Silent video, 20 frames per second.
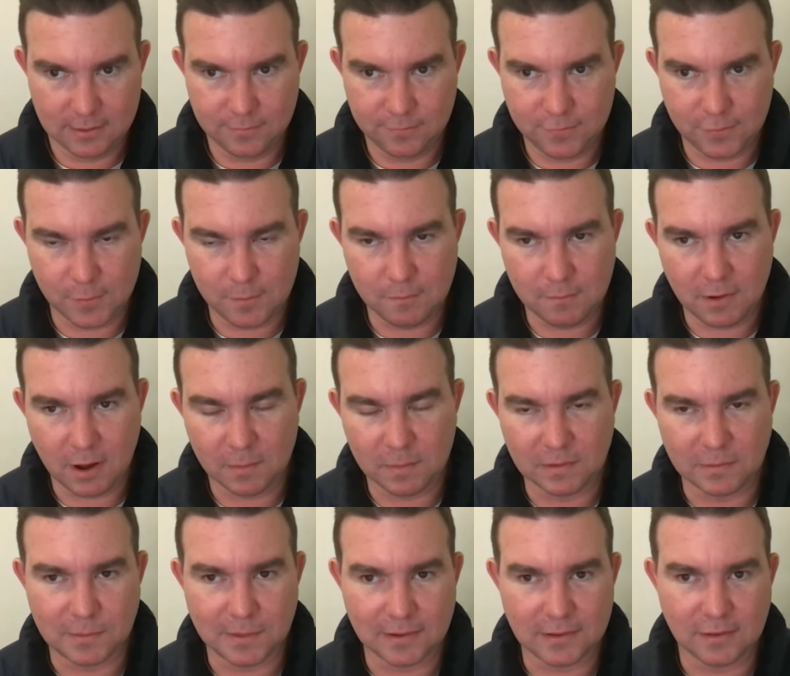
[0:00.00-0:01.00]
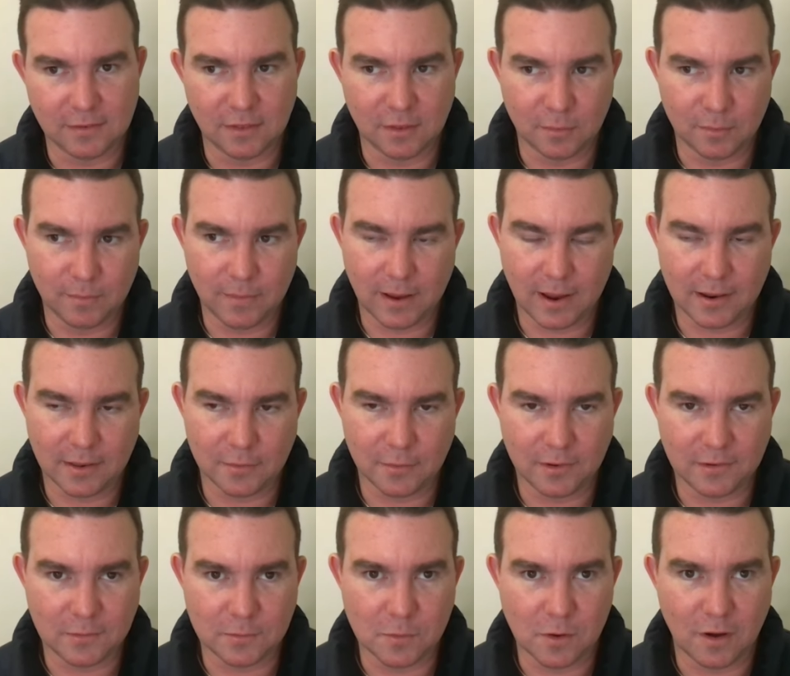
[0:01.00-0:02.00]
from my perspective, and part of the
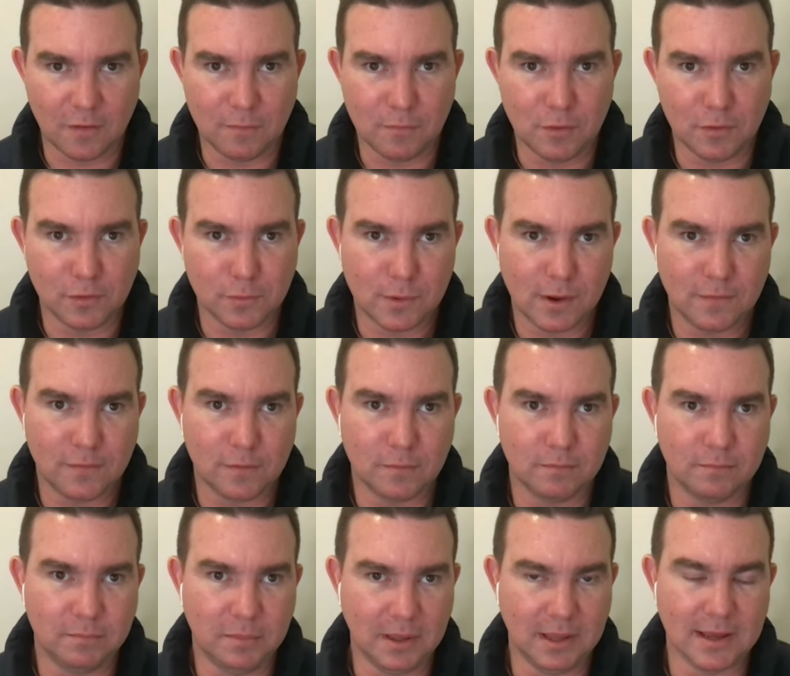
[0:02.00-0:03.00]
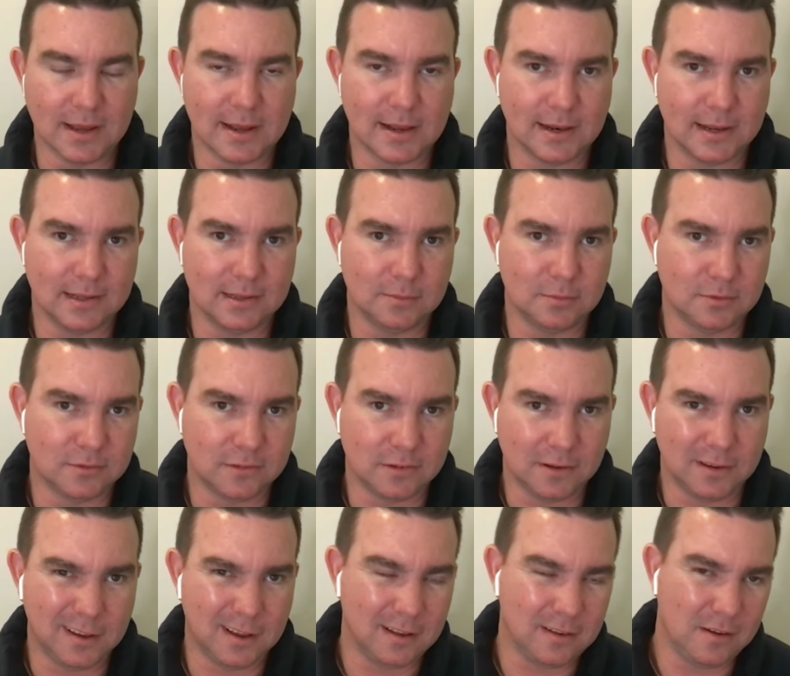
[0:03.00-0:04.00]
reason why I've moved away from bigger collectibles
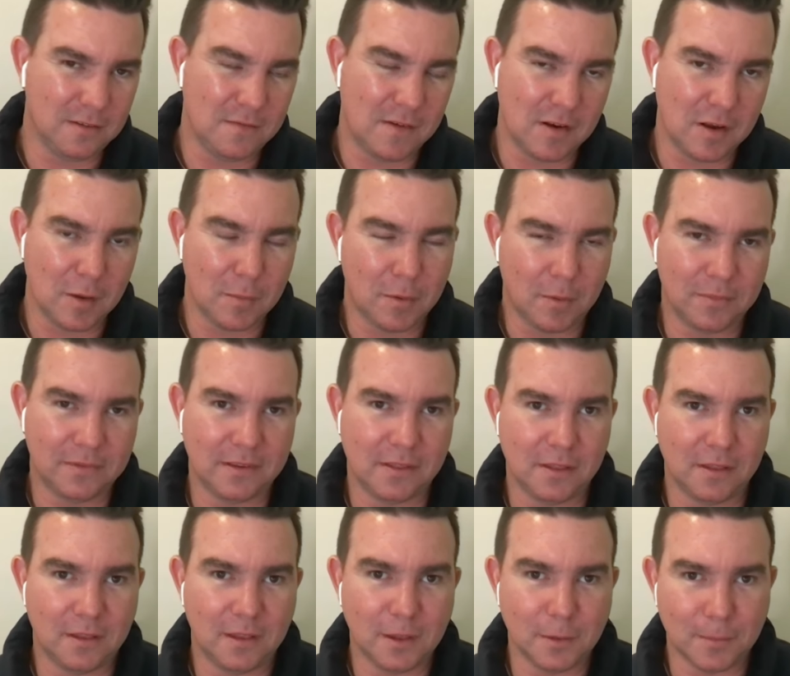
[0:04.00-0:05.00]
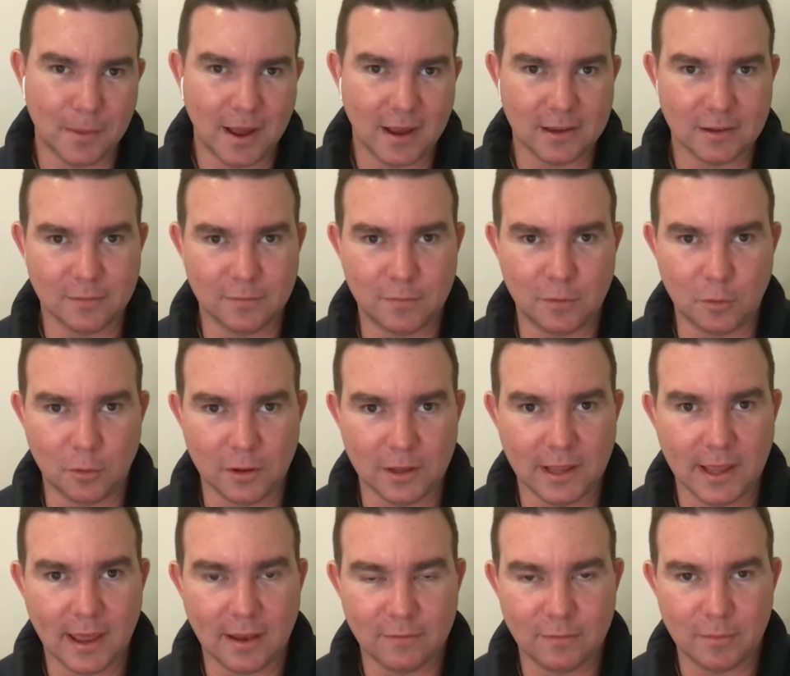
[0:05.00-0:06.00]
like, you know, like Funko Pops, other than the market
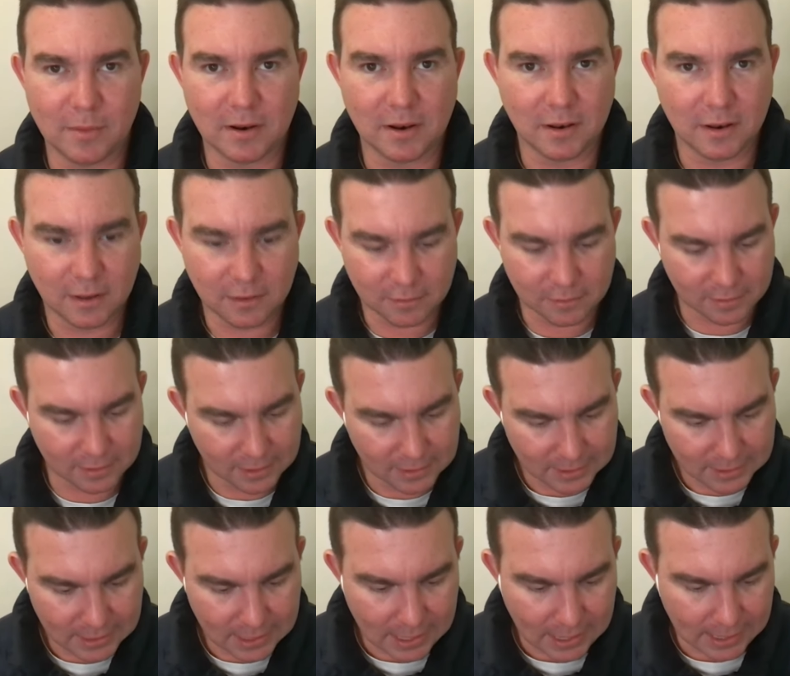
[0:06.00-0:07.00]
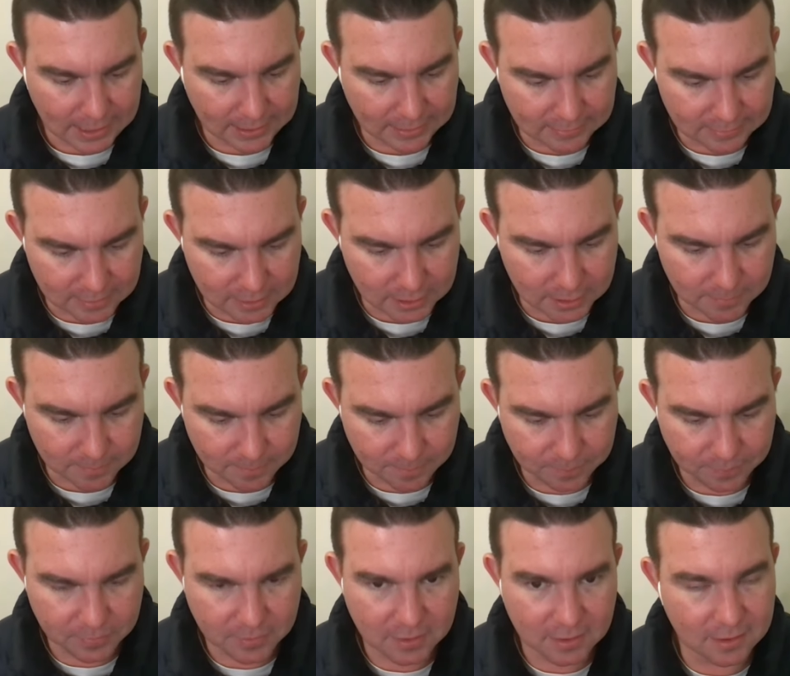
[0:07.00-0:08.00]
falling out from underneath it, is that
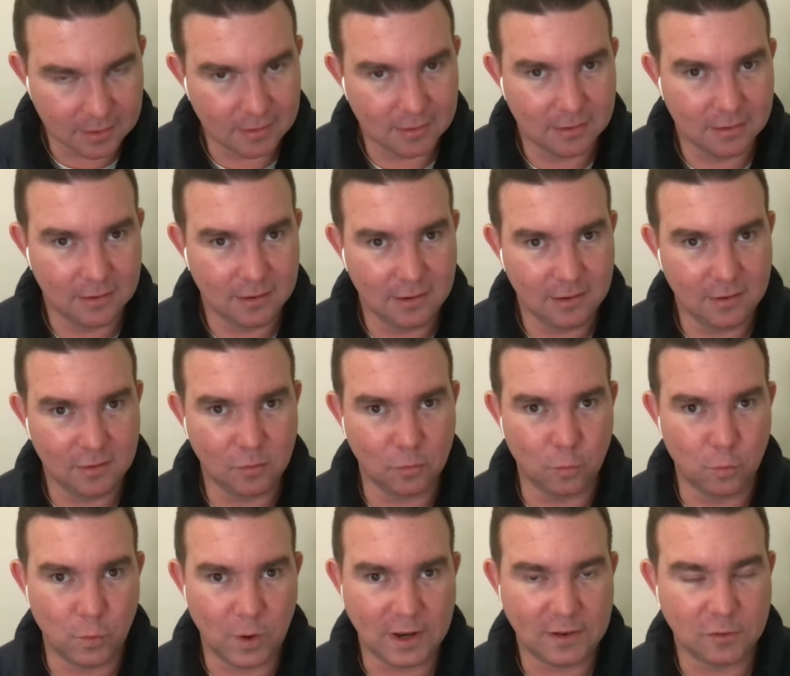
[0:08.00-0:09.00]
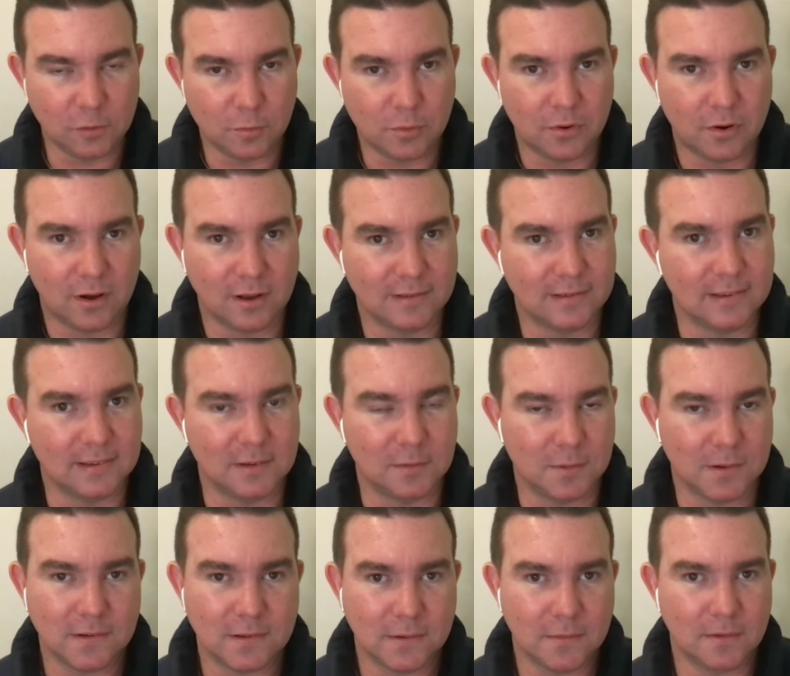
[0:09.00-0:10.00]
rental prices,
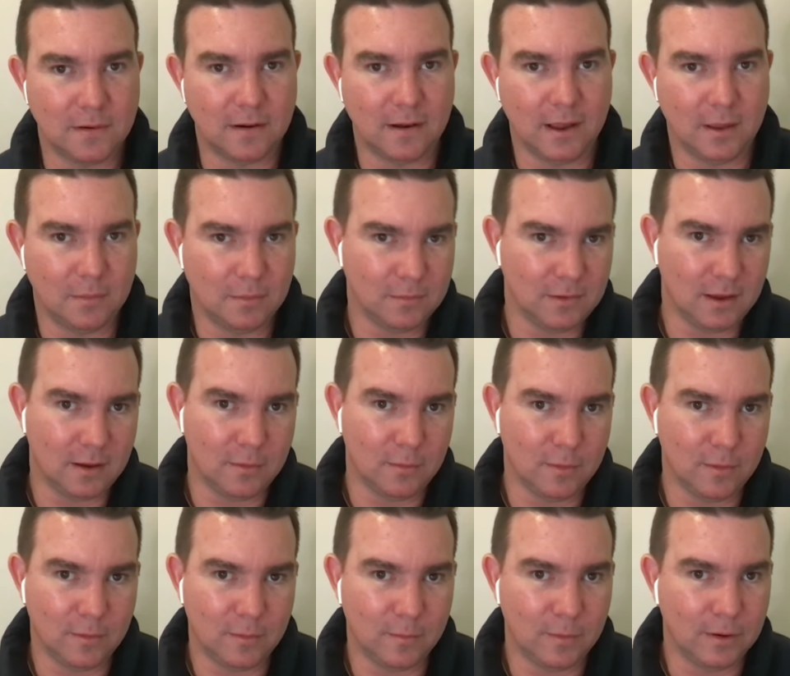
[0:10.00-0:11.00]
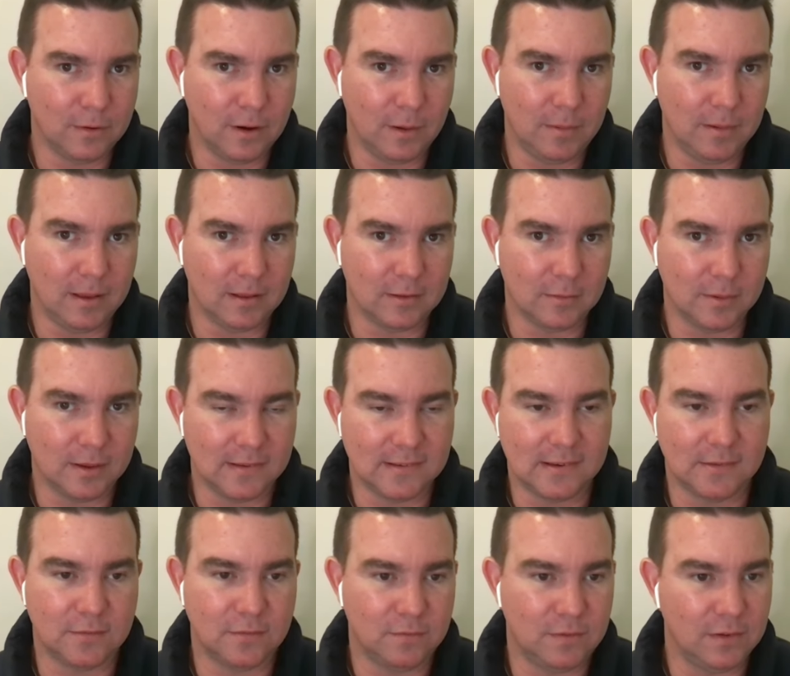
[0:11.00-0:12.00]
especially where I am, you know, we're creeping out to about
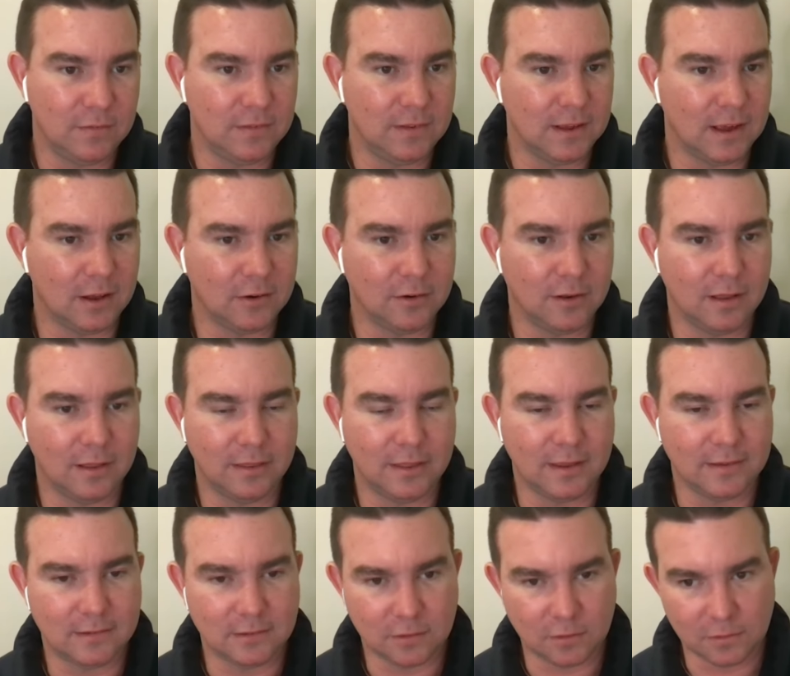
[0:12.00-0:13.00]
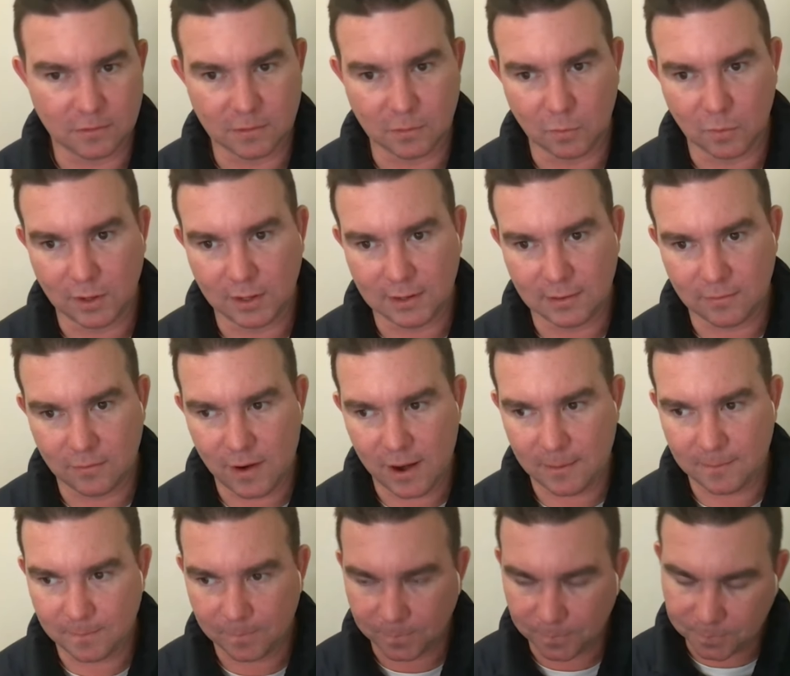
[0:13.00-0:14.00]
$750, $1,000 a week in rent,